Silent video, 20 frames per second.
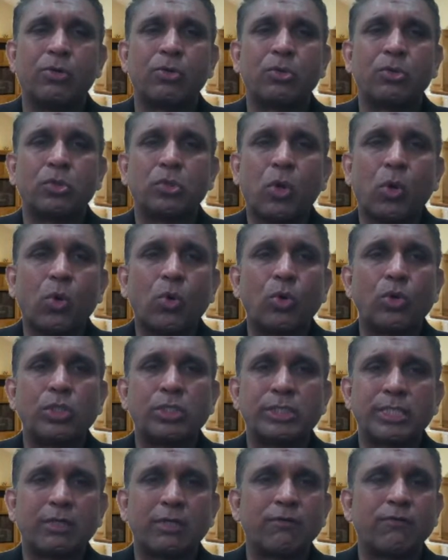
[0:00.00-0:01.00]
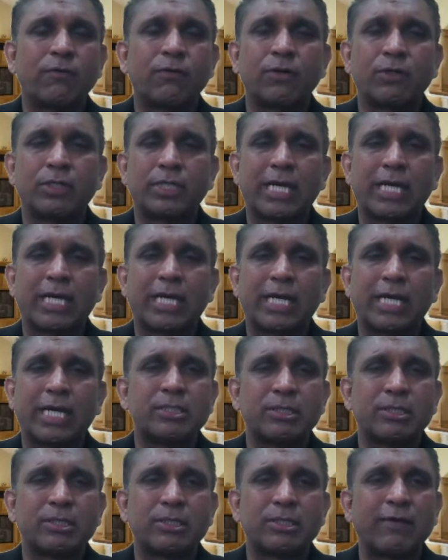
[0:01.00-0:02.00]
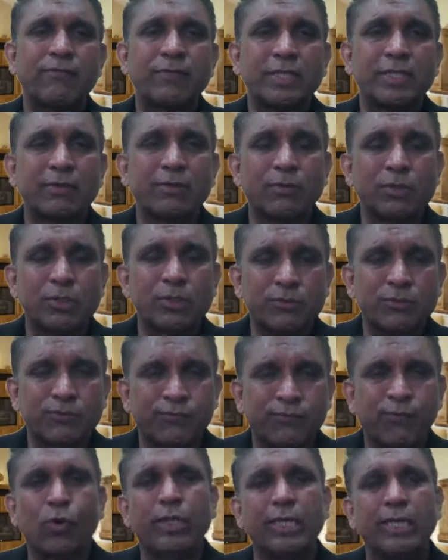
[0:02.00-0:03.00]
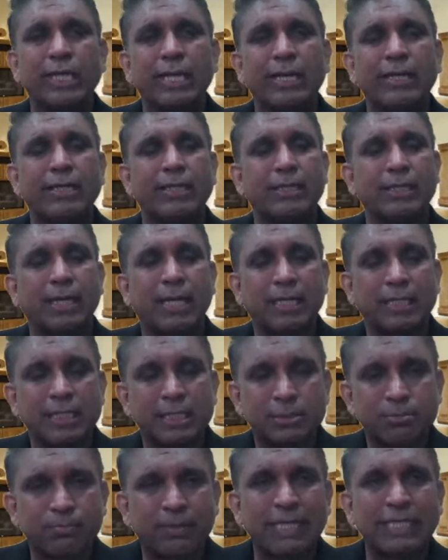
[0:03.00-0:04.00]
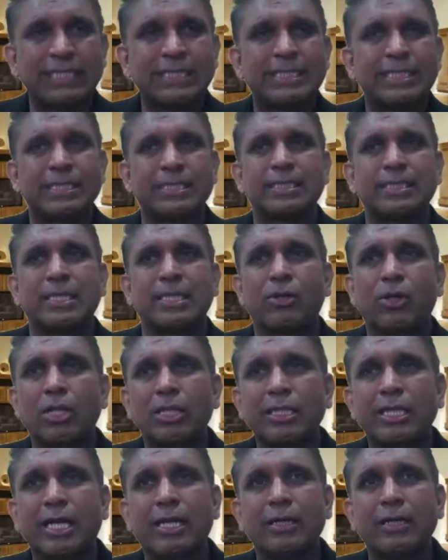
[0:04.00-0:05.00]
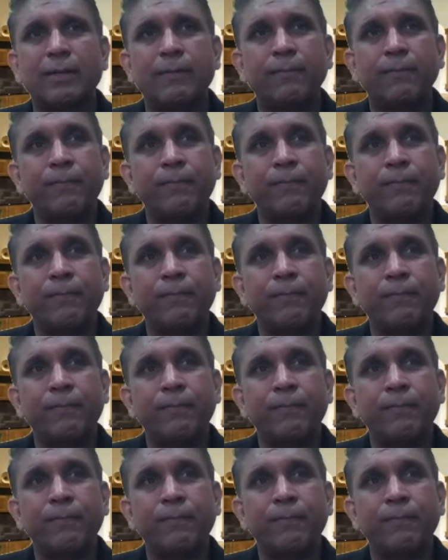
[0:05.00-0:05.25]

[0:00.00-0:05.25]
gold, silver, diamonds, and everything was flowing, and the spices and all that.